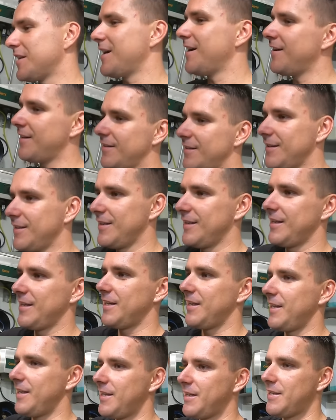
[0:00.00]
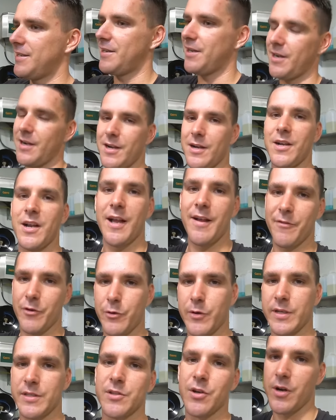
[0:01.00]
out, and have a
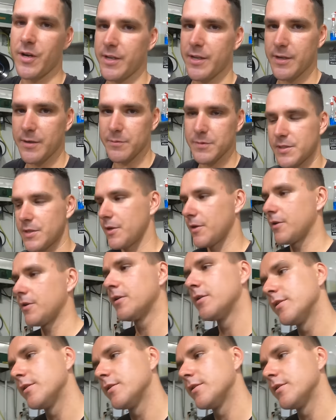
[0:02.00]
quick tidy up. So